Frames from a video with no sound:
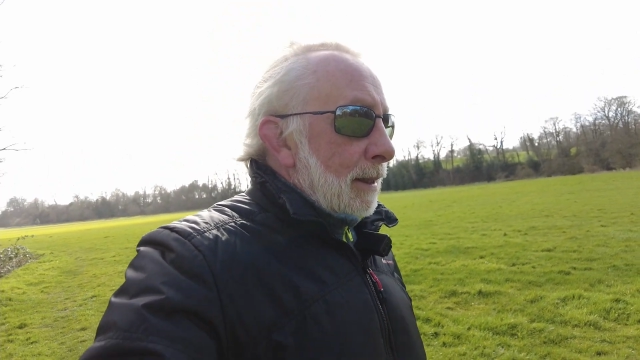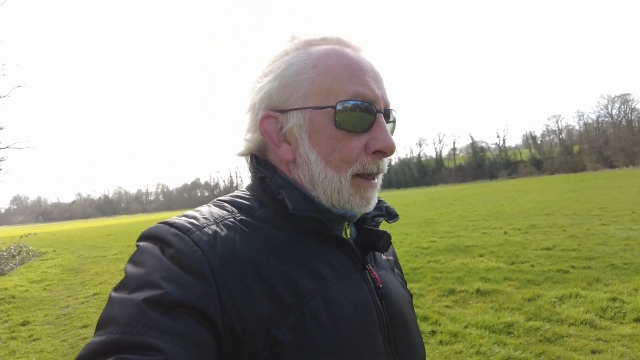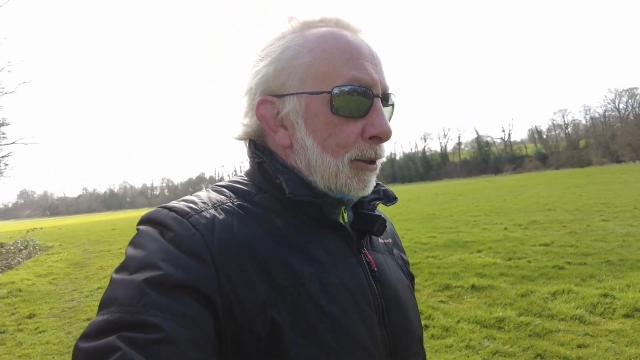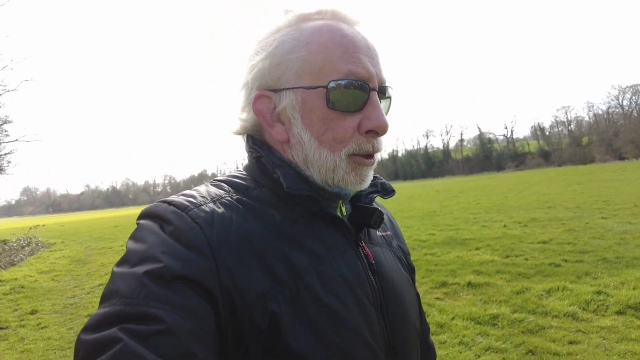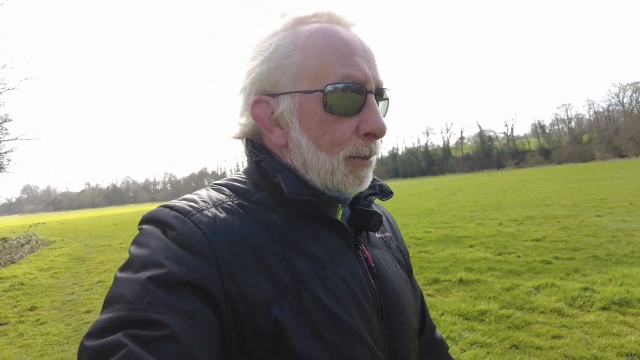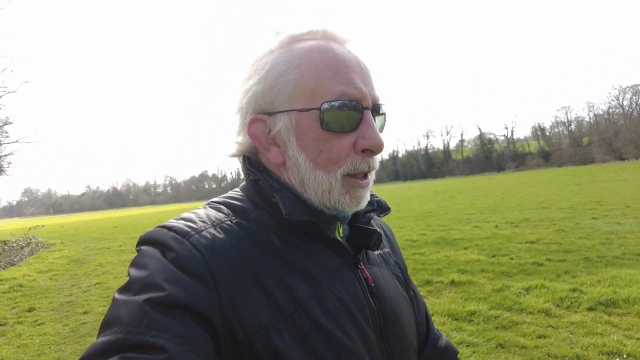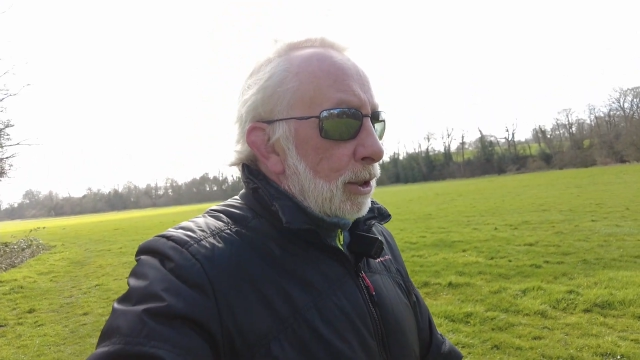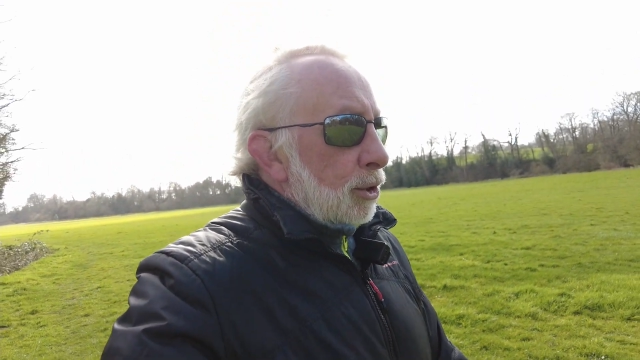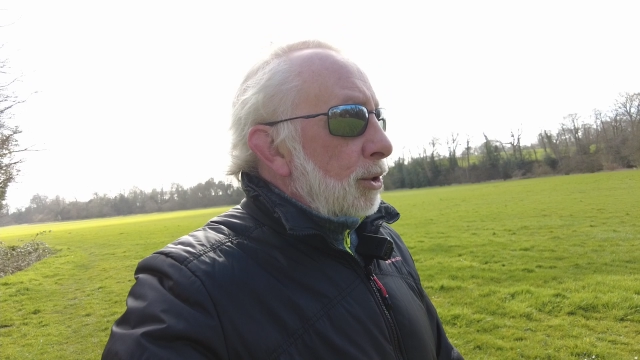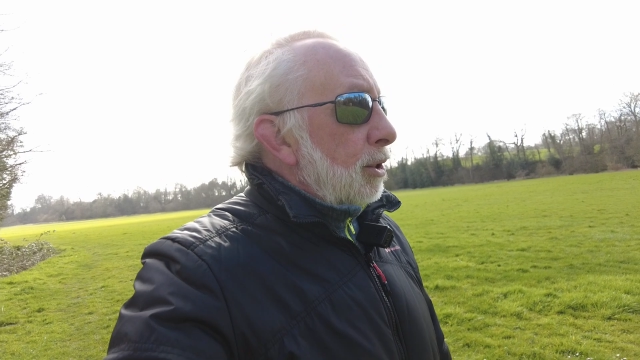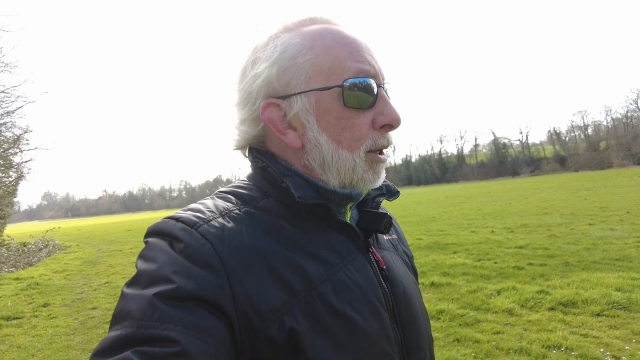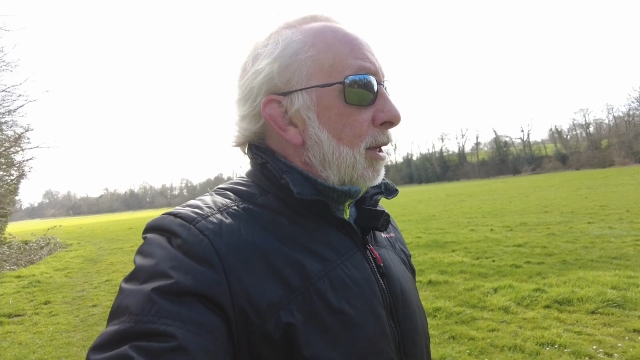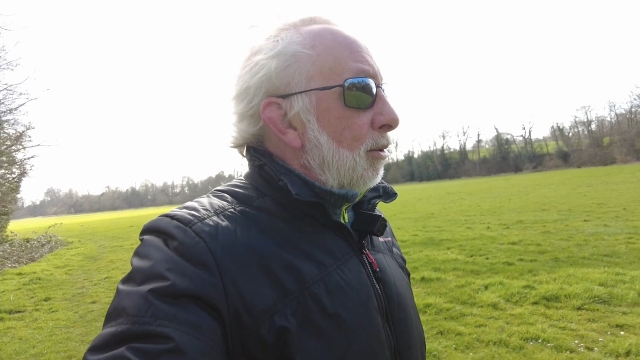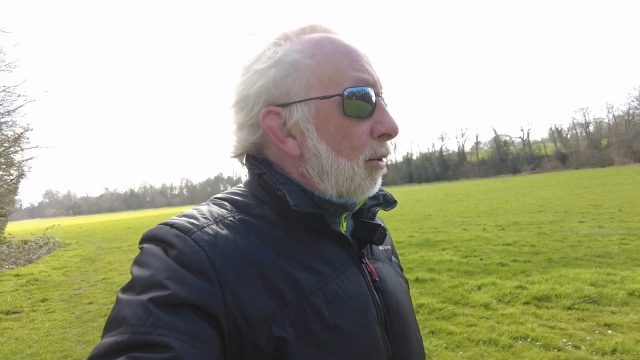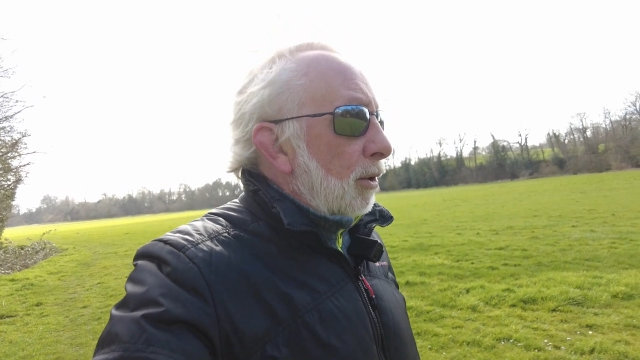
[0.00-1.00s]
as I mentioned
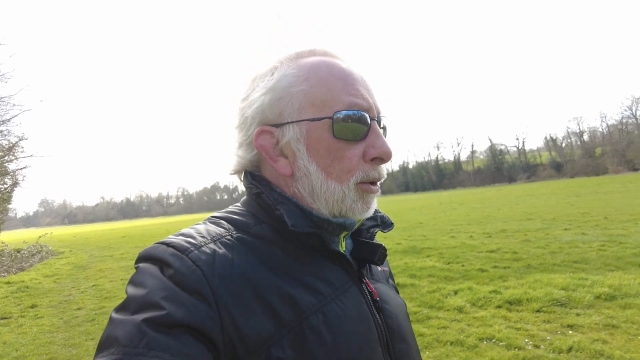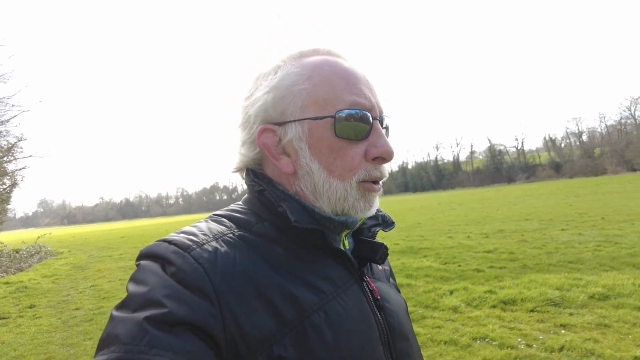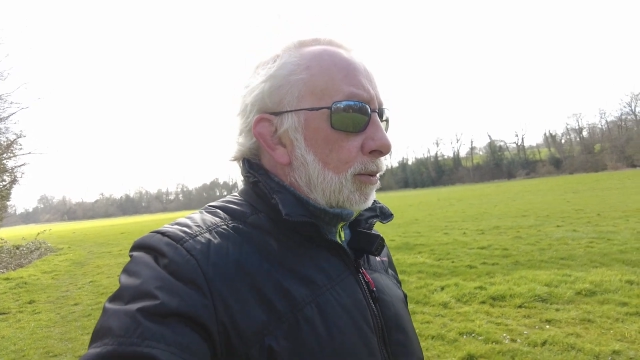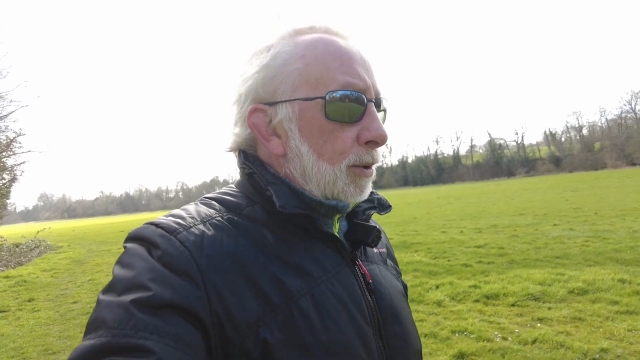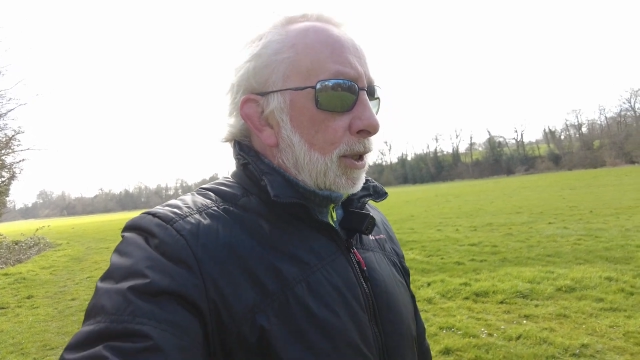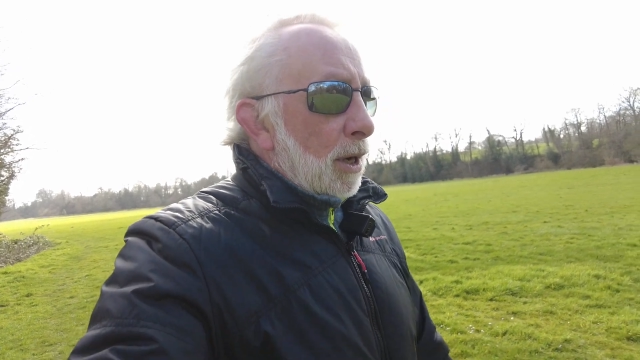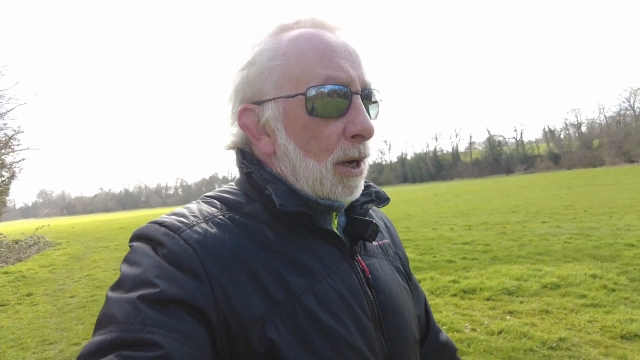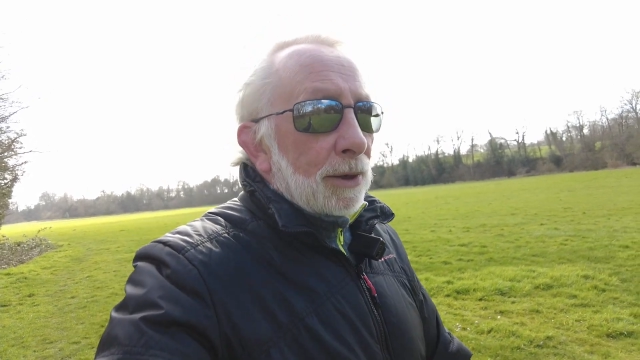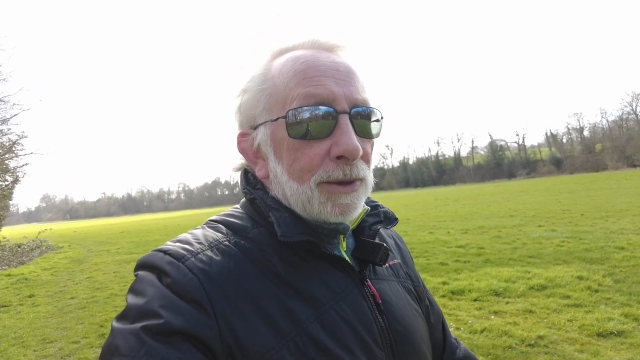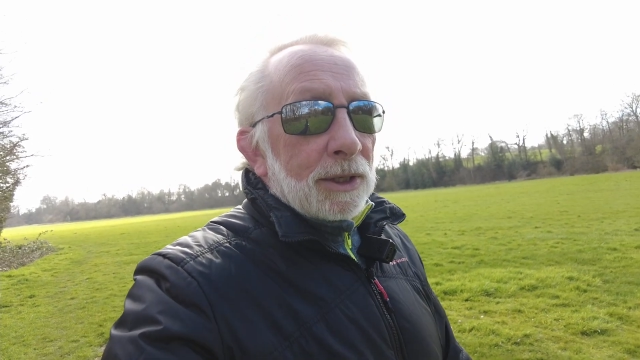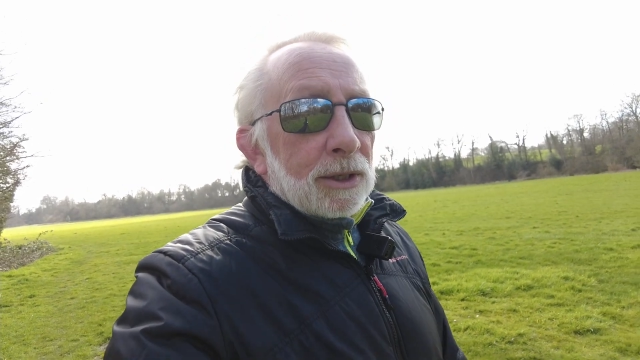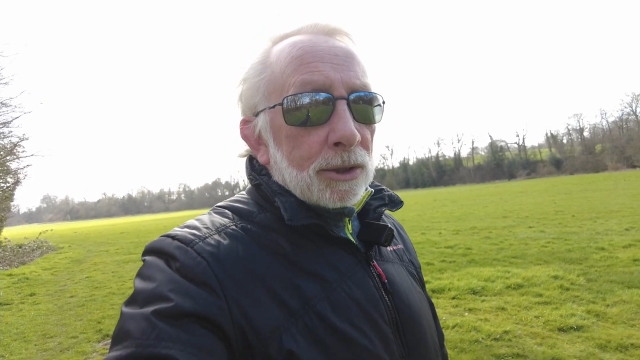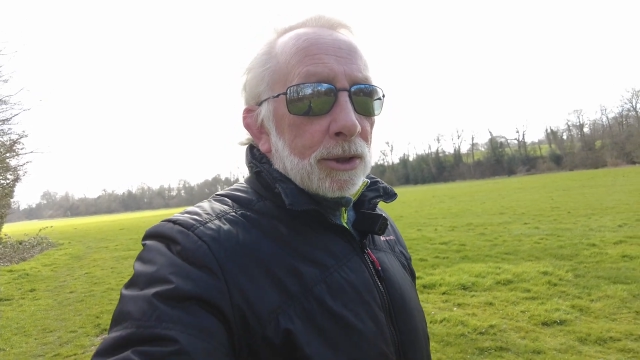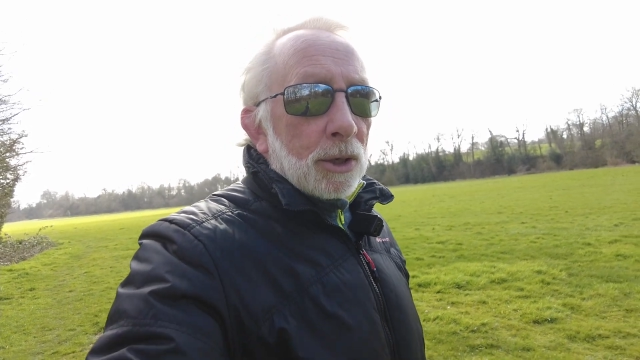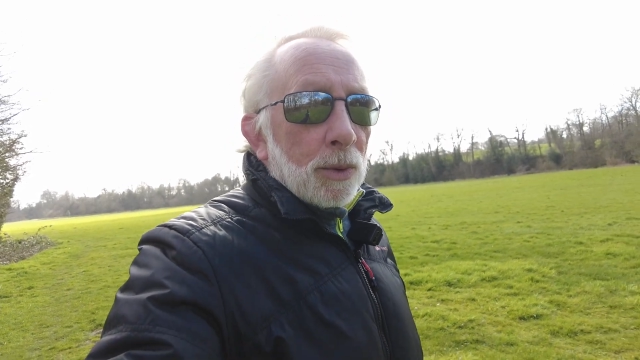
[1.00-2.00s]
earlier on, I've got some
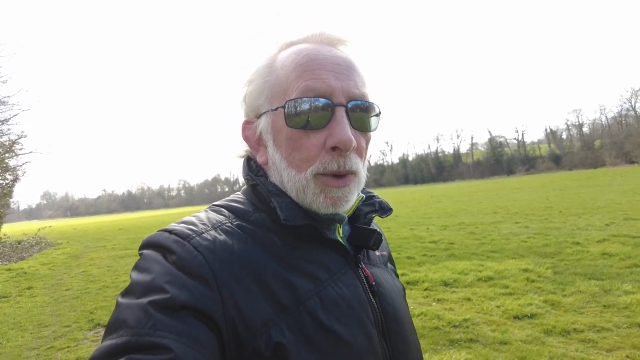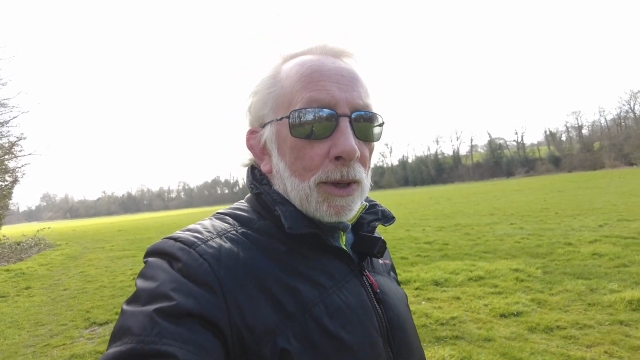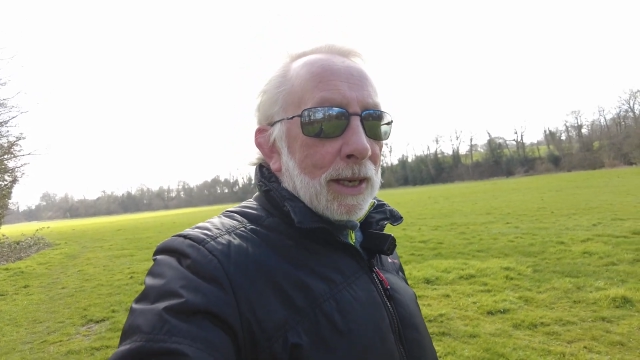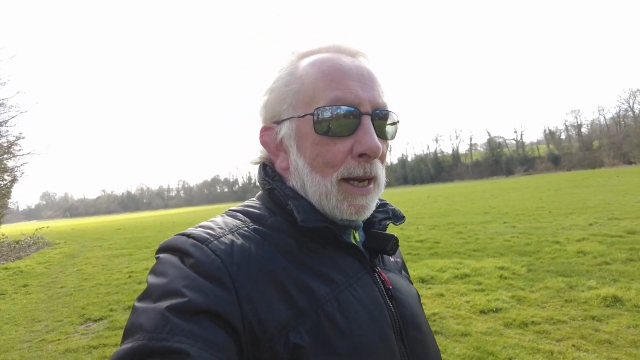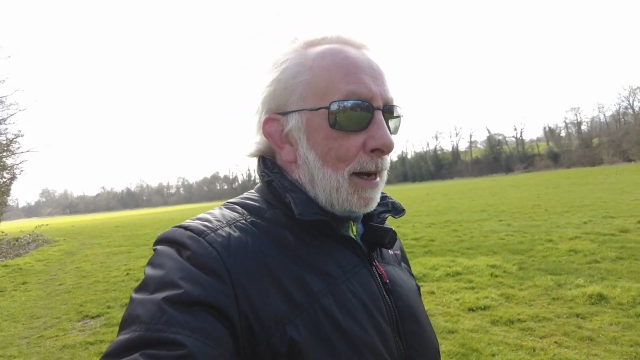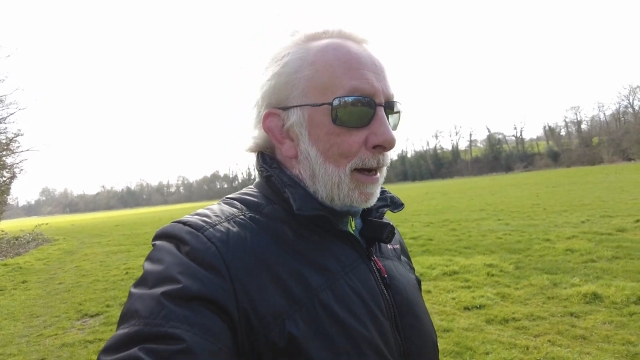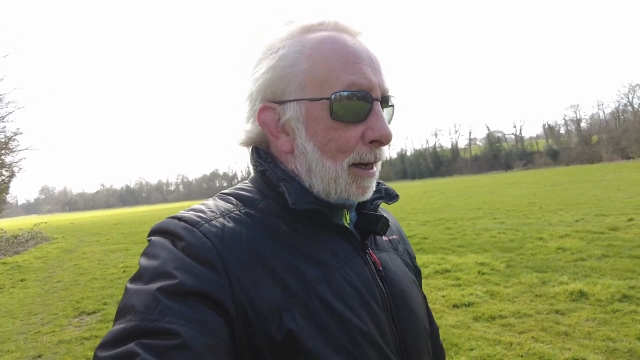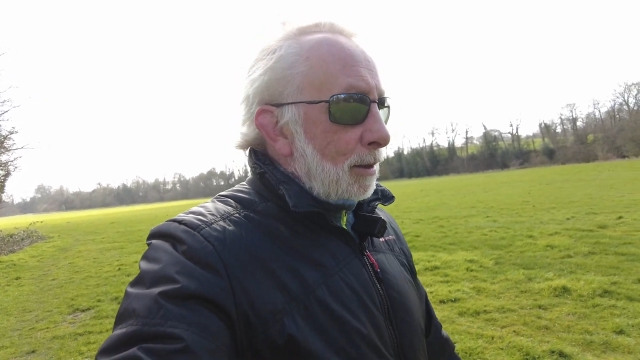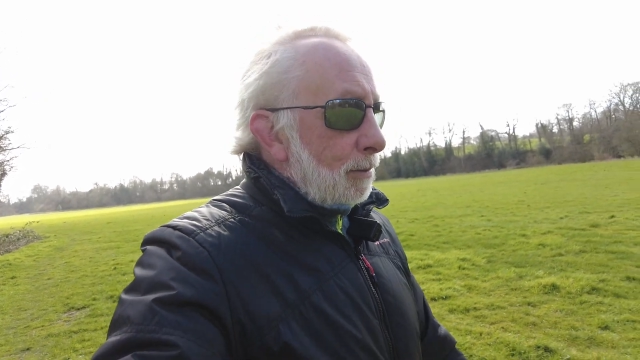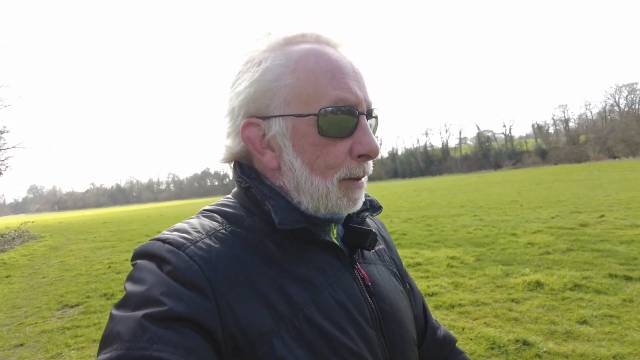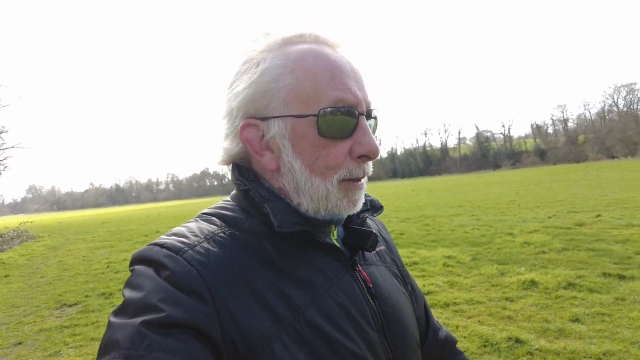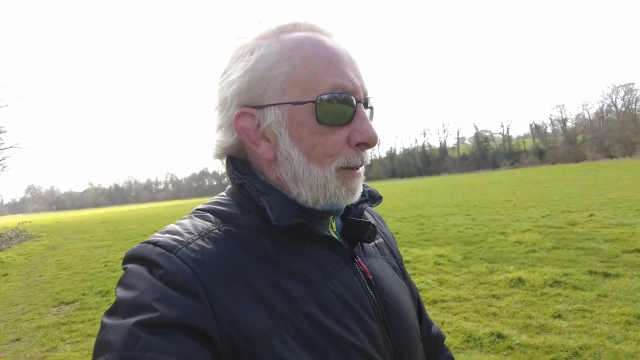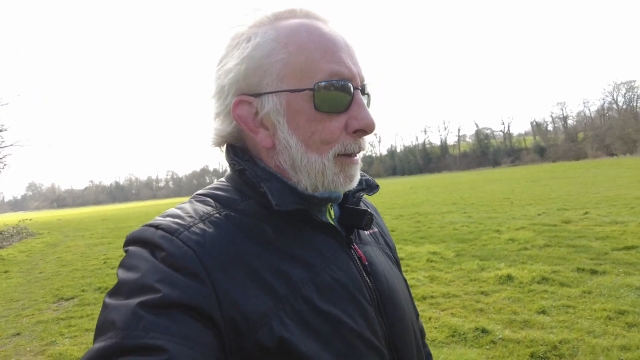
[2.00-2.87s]
gardening to do when I get home.